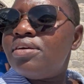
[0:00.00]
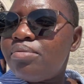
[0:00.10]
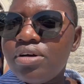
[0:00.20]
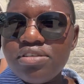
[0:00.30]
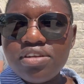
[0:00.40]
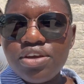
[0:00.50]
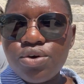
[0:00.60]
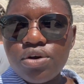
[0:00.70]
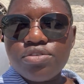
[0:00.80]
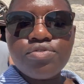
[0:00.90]

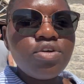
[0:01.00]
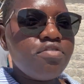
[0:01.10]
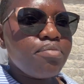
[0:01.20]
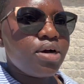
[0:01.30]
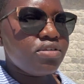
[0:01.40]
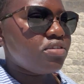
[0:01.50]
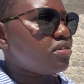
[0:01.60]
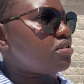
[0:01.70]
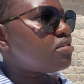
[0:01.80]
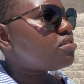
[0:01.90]
Montenegro is full of
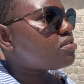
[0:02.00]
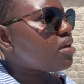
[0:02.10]
mountains,